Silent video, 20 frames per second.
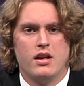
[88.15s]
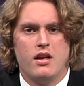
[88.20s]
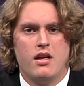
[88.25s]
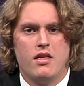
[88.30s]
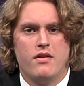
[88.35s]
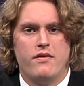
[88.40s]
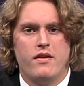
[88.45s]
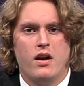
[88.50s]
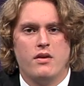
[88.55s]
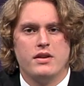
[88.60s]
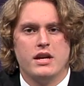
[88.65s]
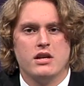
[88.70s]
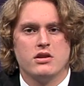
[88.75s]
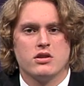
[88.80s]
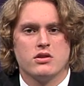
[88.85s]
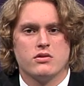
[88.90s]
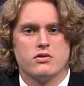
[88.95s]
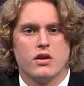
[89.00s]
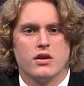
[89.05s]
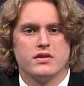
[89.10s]

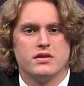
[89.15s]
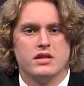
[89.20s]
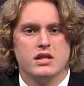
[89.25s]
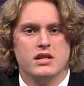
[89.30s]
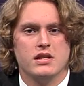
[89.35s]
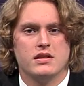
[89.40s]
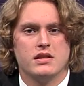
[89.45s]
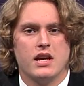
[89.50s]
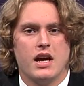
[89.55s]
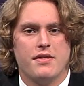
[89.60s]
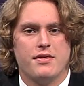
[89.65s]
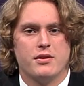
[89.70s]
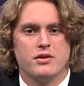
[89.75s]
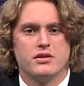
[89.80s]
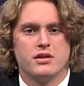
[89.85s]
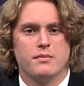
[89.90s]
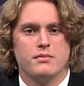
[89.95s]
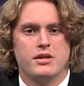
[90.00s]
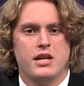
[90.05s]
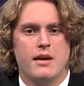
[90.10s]
Foundation trustees at their
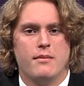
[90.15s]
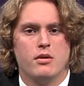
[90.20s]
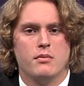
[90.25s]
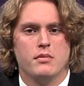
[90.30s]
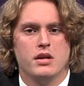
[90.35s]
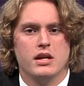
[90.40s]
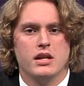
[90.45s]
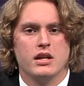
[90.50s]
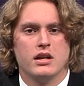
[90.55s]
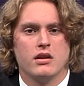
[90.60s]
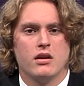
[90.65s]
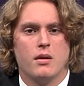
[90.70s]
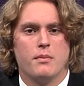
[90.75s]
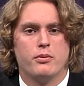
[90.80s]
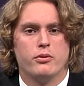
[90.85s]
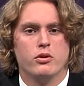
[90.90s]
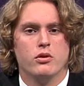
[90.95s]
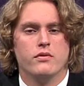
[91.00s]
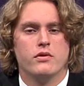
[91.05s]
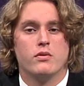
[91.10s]
September meeting
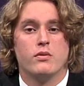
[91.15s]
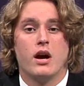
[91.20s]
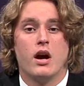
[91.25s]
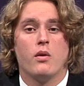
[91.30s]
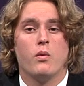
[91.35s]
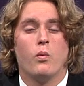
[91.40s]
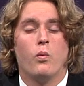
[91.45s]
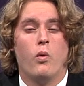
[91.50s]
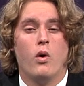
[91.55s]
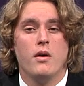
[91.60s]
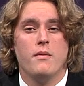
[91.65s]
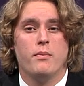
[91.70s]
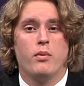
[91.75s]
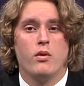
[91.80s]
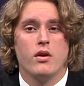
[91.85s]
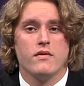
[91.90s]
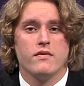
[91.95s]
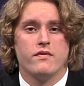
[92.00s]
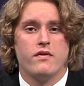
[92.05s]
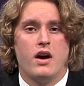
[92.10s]
approved around
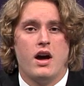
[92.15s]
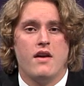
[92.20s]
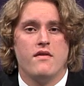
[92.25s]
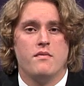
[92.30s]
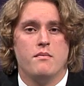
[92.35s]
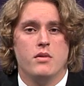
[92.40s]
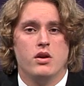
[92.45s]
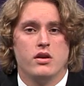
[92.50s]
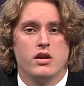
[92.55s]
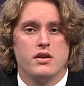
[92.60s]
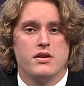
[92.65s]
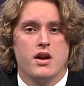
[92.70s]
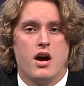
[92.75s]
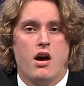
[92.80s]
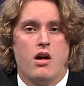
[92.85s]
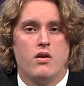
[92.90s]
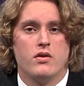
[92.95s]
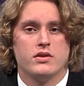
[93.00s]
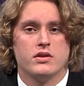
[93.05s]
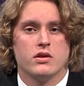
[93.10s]
$1.5
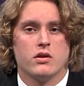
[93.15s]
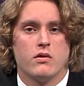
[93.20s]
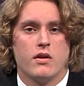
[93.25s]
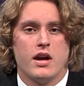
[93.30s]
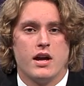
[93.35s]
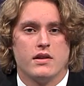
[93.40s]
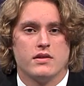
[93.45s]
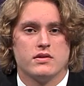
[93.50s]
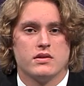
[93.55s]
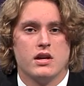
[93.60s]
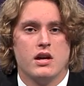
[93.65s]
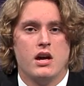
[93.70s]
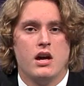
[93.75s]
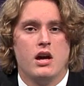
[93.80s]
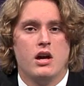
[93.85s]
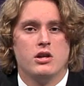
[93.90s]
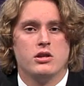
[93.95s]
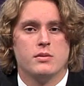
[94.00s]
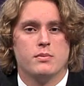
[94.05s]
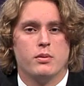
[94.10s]
million in grants
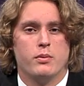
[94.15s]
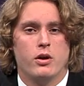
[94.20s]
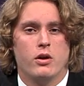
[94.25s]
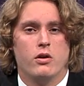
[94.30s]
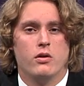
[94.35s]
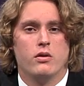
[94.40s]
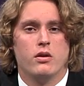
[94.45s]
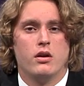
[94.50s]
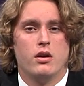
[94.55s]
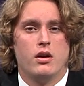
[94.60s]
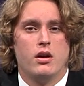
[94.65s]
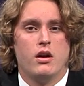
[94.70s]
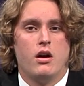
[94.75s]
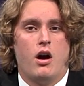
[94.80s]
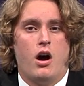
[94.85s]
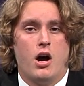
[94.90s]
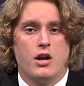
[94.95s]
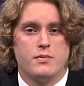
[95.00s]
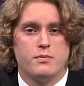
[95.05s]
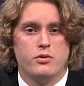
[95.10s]
to promote
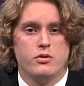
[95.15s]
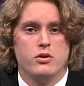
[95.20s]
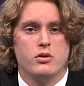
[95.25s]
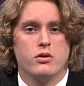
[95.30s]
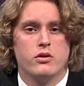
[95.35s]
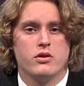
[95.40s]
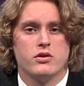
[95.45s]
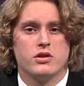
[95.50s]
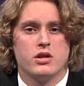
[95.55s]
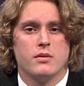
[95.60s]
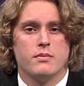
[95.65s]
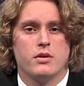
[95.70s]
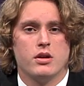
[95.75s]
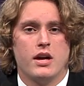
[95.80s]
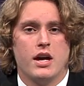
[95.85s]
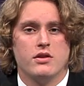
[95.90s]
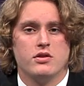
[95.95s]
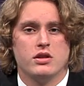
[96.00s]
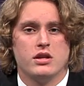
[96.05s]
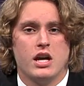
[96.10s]
entrepreneurship
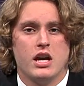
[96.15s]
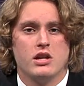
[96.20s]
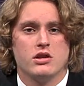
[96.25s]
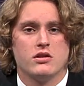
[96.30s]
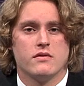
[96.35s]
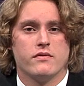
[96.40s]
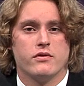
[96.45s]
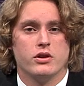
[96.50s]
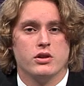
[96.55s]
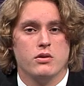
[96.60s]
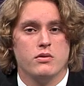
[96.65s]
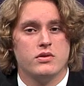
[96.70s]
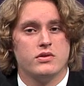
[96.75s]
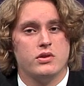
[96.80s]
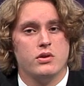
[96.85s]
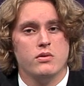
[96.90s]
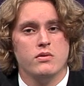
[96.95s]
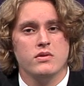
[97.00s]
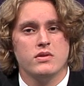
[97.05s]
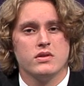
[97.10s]
education for youth
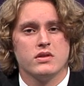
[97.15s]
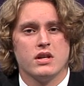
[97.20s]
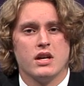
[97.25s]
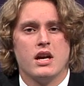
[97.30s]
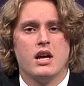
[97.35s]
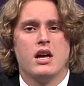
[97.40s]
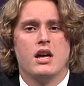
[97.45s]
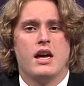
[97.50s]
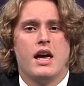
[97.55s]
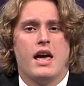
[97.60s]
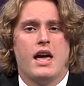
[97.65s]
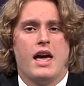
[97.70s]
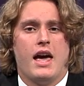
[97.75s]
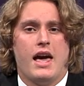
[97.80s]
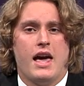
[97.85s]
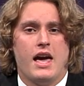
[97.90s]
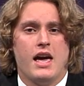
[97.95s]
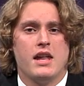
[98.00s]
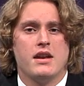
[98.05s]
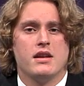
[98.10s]
students
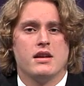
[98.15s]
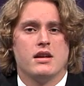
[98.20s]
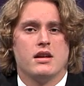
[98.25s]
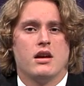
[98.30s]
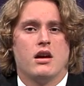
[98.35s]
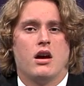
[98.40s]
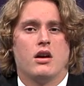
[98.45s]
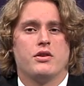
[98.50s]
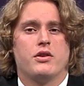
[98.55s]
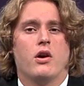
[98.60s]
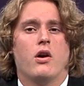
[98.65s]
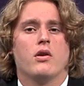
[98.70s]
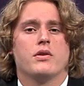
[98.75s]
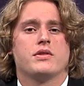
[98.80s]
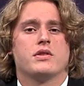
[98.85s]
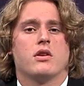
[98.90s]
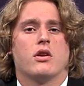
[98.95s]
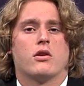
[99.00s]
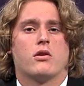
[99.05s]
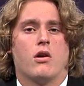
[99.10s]
and
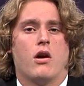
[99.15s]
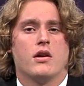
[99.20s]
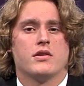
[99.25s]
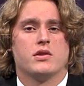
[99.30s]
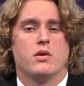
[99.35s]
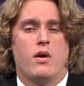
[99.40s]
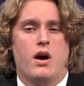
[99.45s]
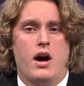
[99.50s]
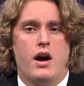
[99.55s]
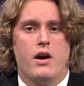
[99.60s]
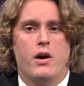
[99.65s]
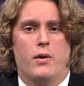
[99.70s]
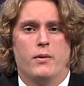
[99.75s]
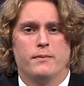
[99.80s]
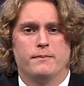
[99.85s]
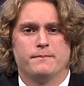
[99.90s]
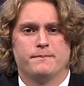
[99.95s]
adults across Ohio.